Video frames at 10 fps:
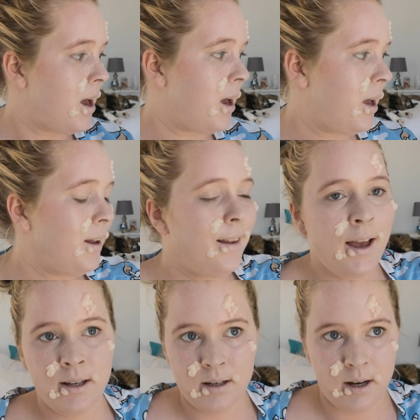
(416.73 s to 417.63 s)
a
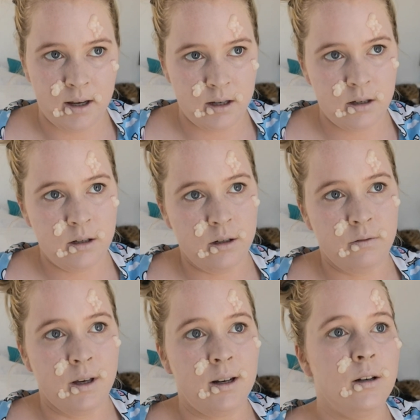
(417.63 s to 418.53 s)
light layer of
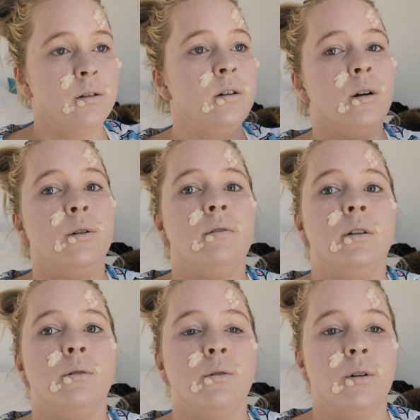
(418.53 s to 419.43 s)
yellow over
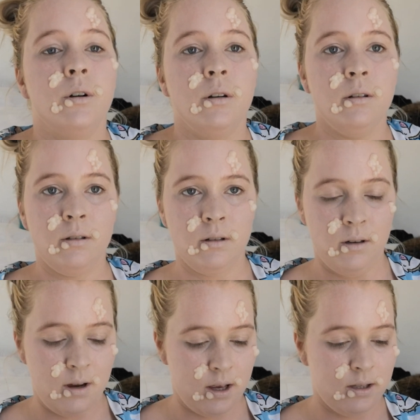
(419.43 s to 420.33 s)
your
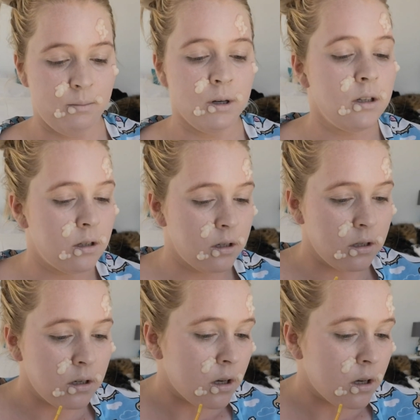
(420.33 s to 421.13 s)
nasty blisters,